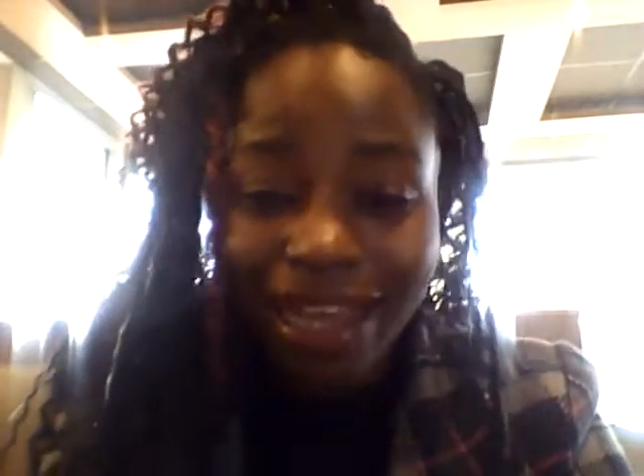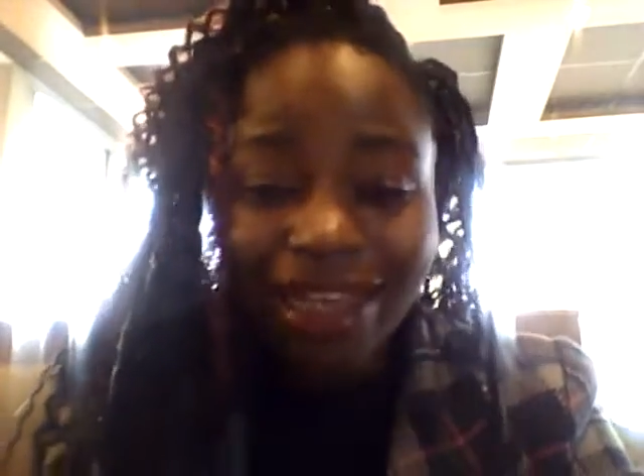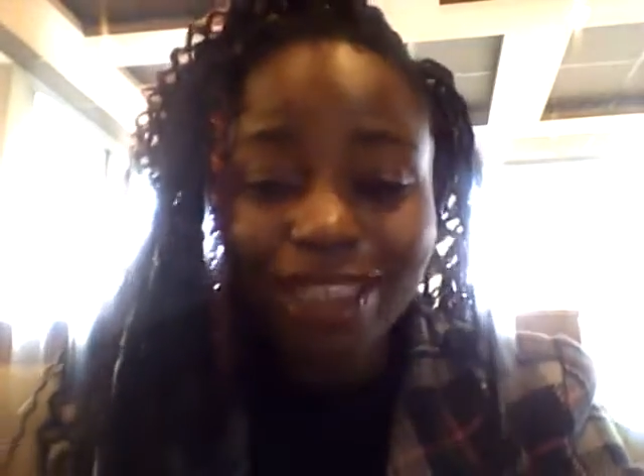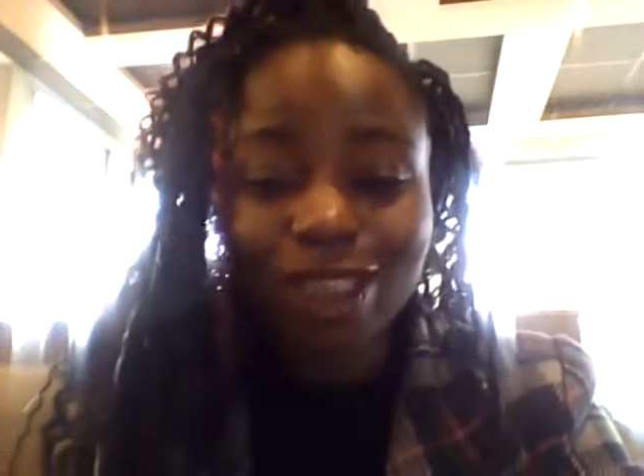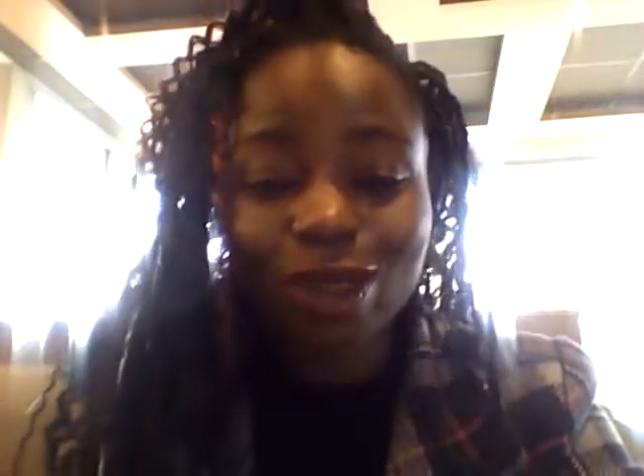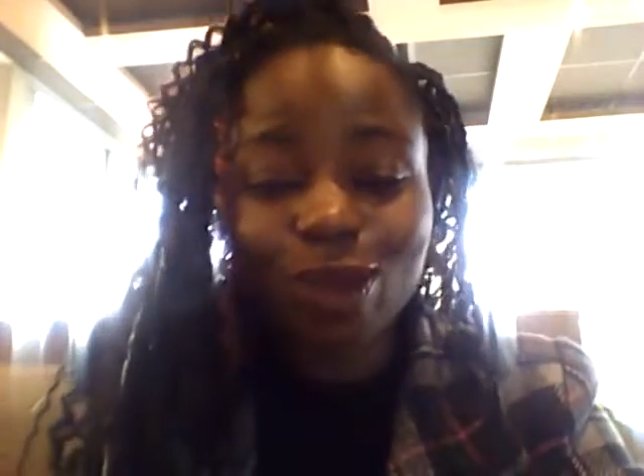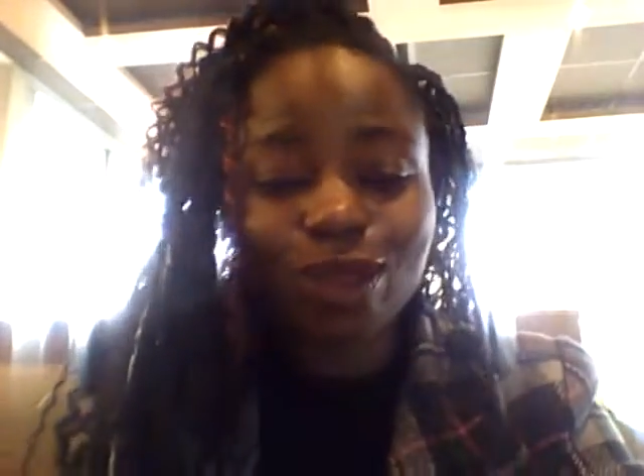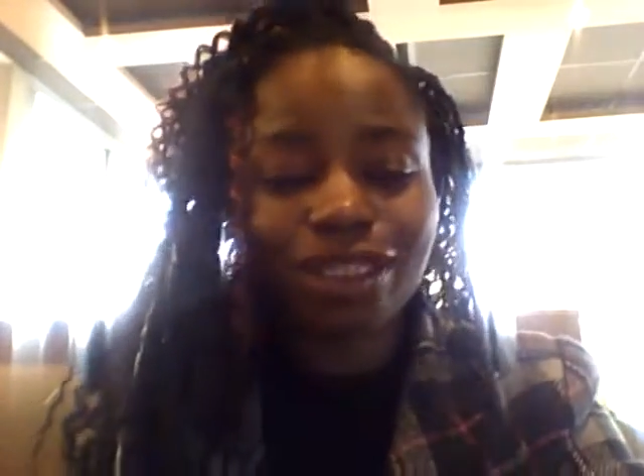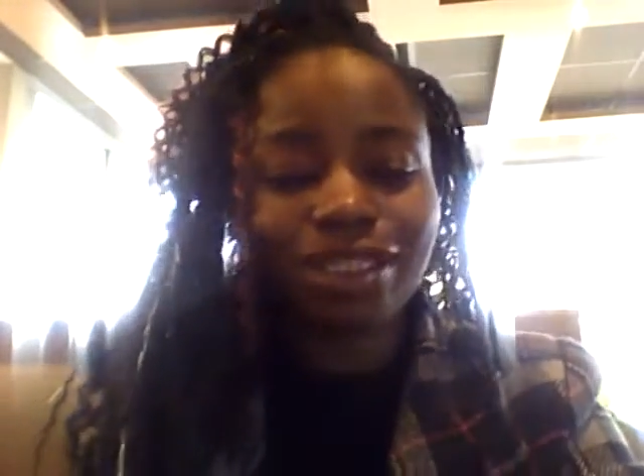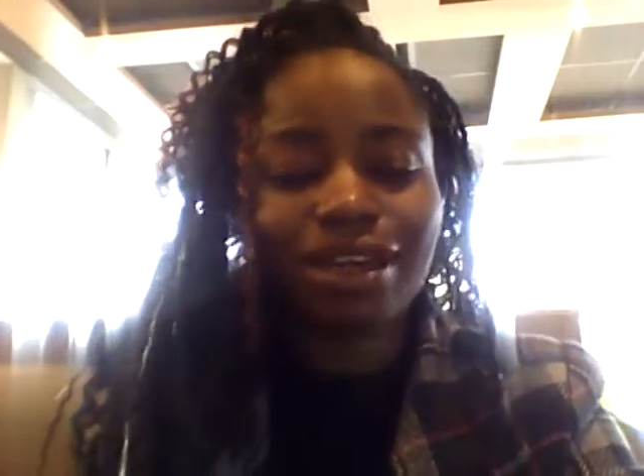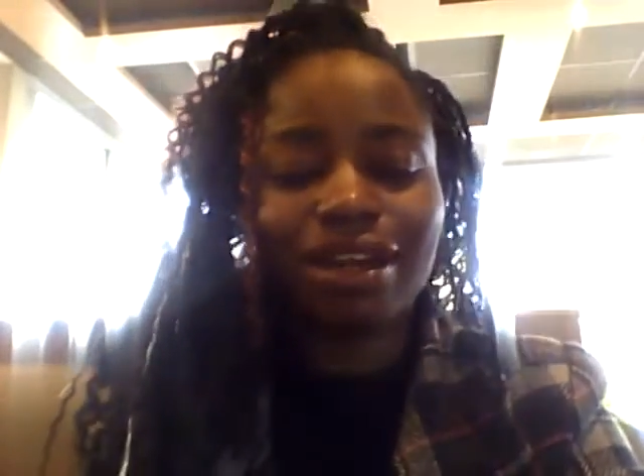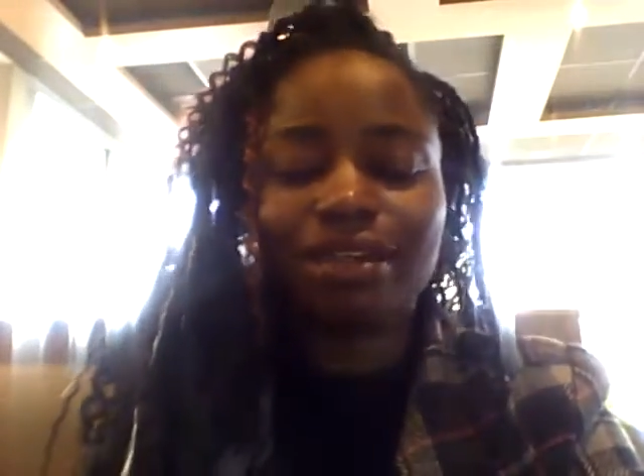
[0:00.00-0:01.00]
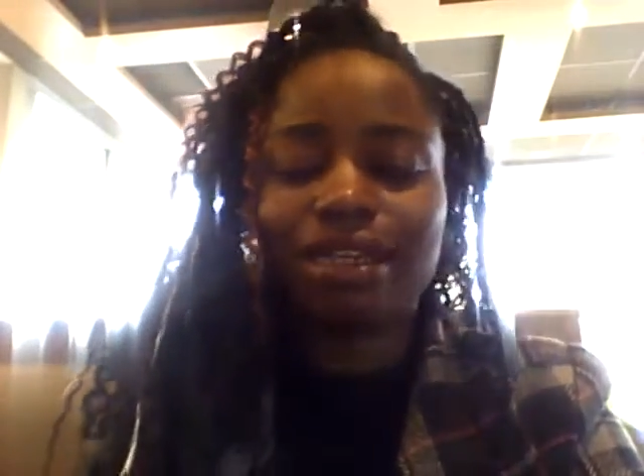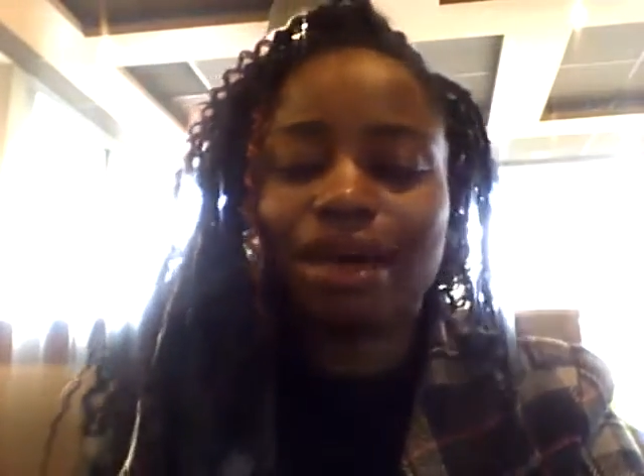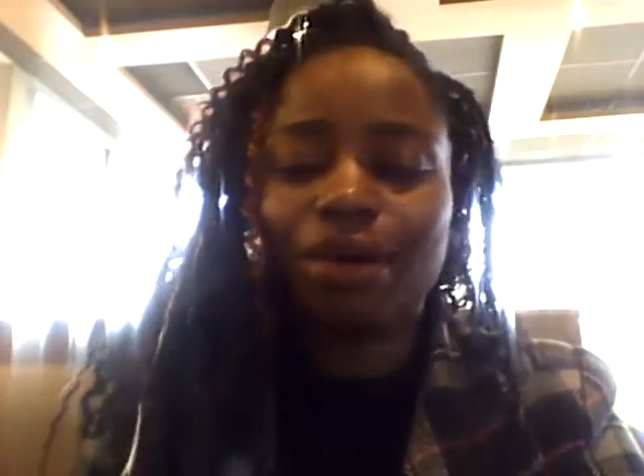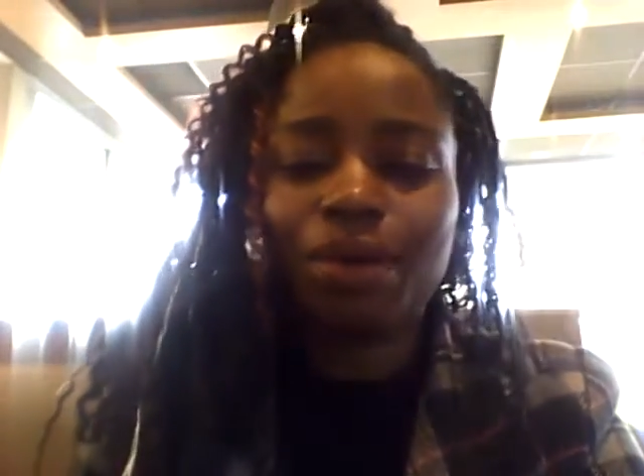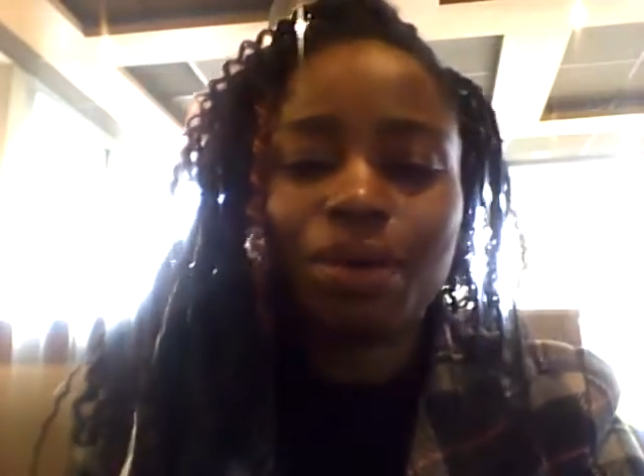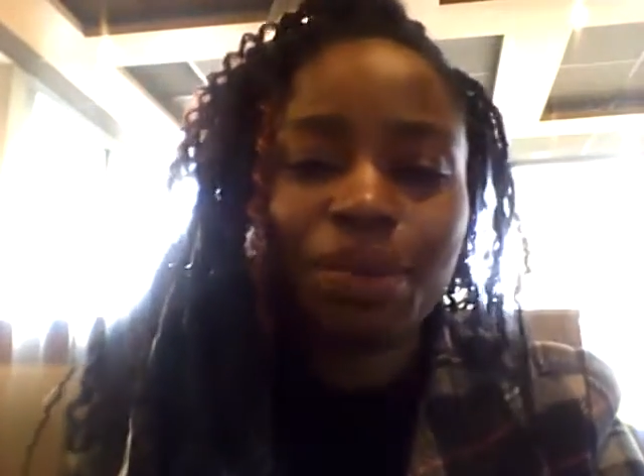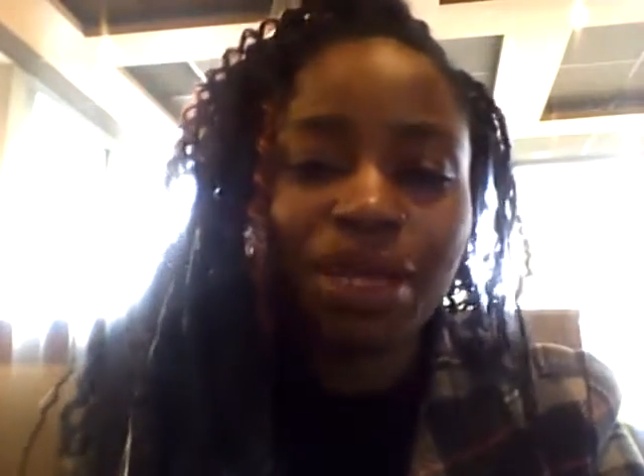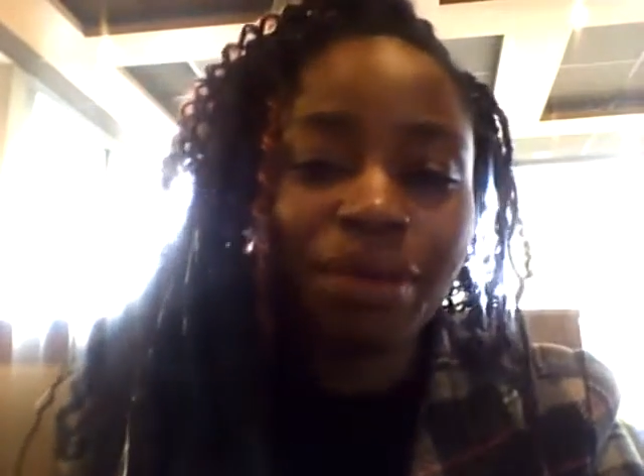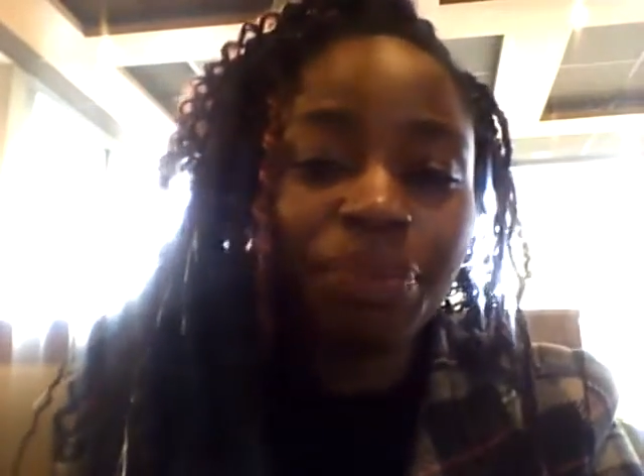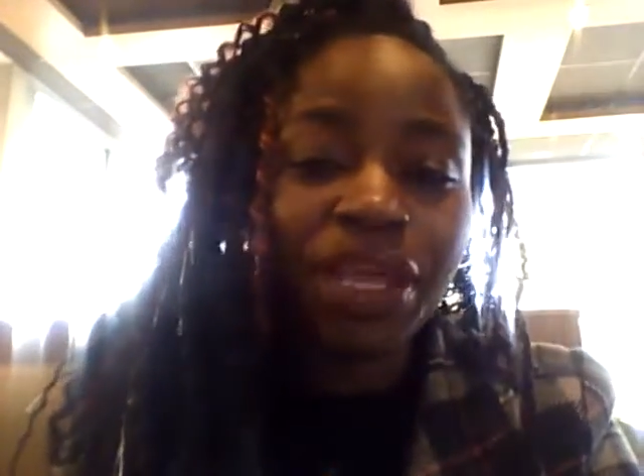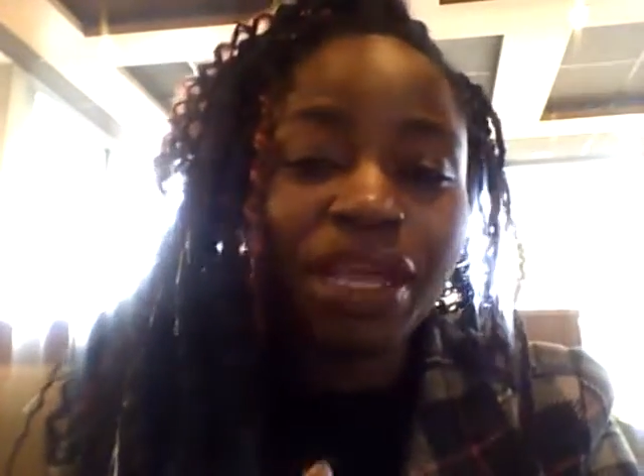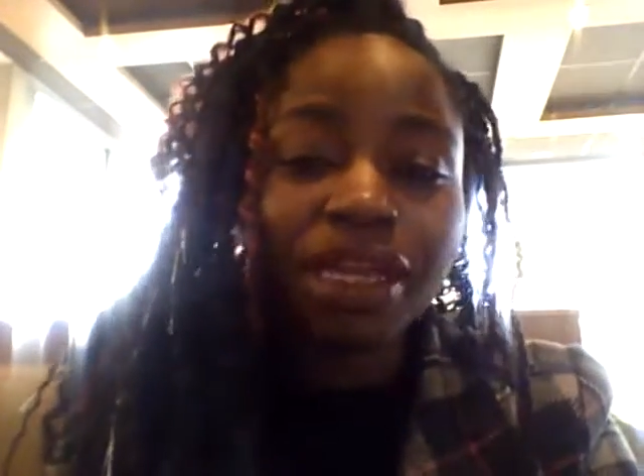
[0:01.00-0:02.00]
juked and turned out with me